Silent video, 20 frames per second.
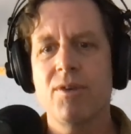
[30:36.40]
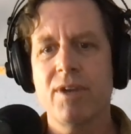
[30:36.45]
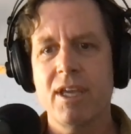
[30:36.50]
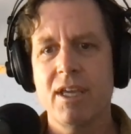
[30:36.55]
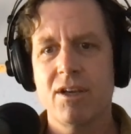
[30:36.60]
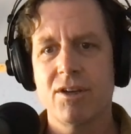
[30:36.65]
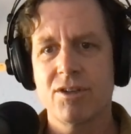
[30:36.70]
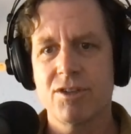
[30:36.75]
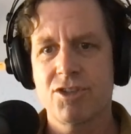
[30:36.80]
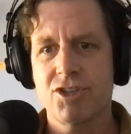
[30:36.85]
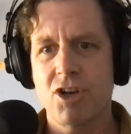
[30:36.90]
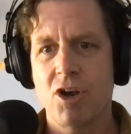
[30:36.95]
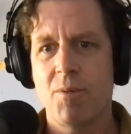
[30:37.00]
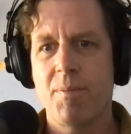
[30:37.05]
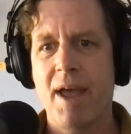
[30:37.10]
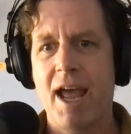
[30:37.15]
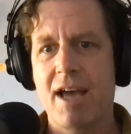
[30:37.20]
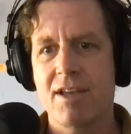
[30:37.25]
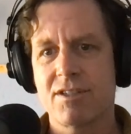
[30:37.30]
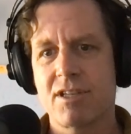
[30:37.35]
get your show
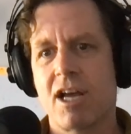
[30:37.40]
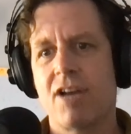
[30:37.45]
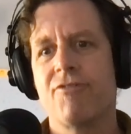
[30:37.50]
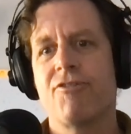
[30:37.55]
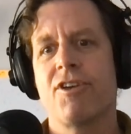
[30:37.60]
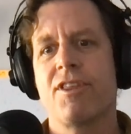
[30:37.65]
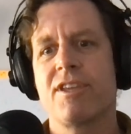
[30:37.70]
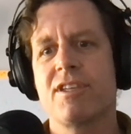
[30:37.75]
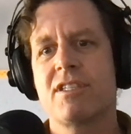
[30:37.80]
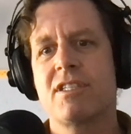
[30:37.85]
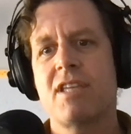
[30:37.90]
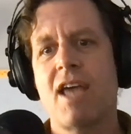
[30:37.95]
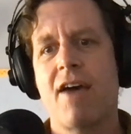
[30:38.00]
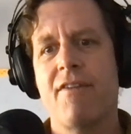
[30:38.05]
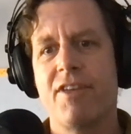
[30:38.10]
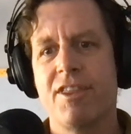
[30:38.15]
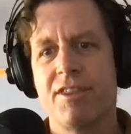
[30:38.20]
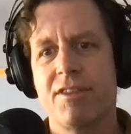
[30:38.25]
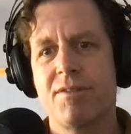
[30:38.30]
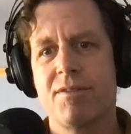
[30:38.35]
passed on for the
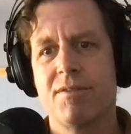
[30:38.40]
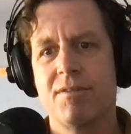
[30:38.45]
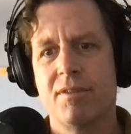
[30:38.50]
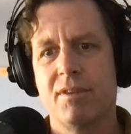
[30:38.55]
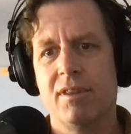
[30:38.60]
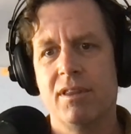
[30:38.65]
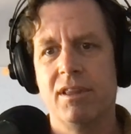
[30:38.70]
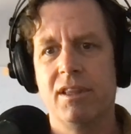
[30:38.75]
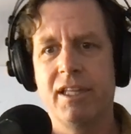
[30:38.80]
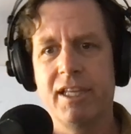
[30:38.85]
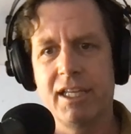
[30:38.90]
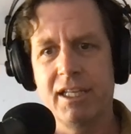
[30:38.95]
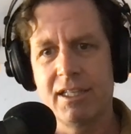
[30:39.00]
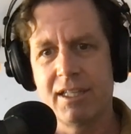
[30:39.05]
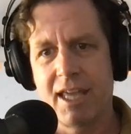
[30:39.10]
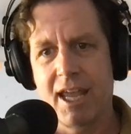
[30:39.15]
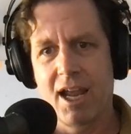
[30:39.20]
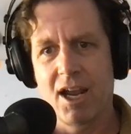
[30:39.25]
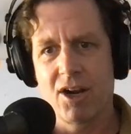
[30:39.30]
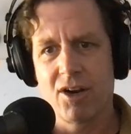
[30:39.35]
7th lead
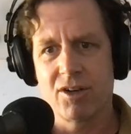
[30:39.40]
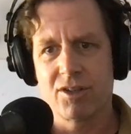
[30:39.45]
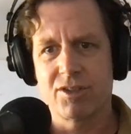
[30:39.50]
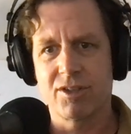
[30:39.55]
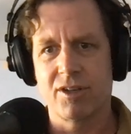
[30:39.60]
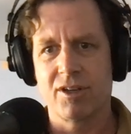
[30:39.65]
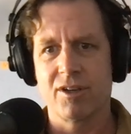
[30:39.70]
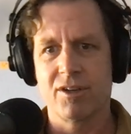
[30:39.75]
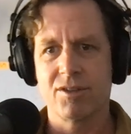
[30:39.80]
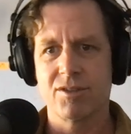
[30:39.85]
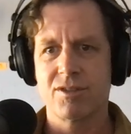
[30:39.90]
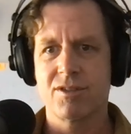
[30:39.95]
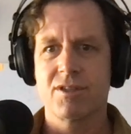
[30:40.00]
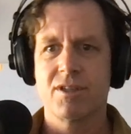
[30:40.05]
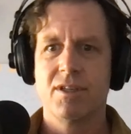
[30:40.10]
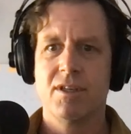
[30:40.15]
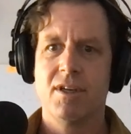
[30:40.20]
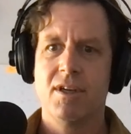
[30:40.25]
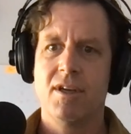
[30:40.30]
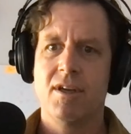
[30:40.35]
character's
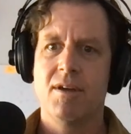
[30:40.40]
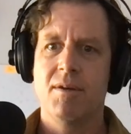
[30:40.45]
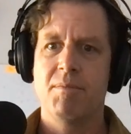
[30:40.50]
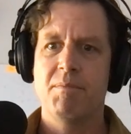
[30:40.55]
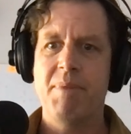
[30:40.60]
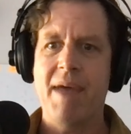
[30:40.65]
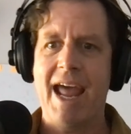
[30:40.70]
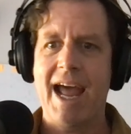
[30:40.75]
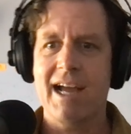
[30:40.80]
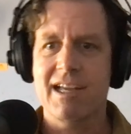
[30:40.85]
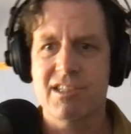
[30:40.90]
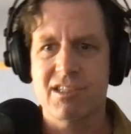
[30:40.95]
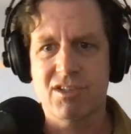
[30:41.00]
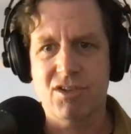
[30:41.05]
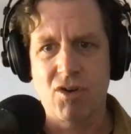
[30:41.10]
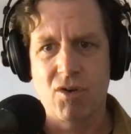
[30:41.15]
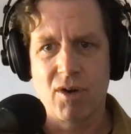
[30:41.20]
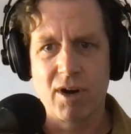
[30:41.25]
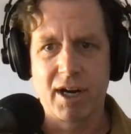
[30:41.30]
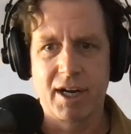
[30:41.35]

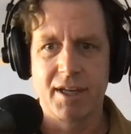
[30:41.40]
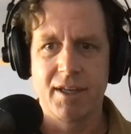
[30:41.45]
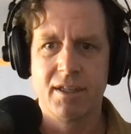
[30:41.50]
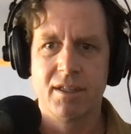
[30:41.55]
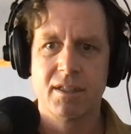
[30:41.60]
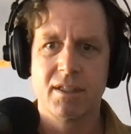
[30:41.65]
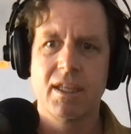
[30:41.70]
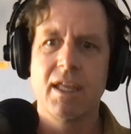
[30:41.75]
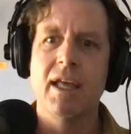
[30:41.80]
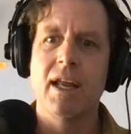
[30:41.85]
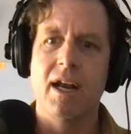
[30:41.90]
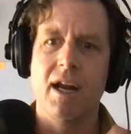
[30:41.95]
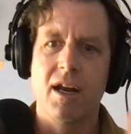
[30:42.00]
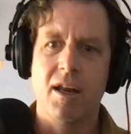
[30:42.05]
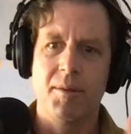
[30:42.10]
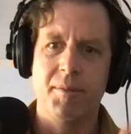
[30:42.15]
backstory. You know what I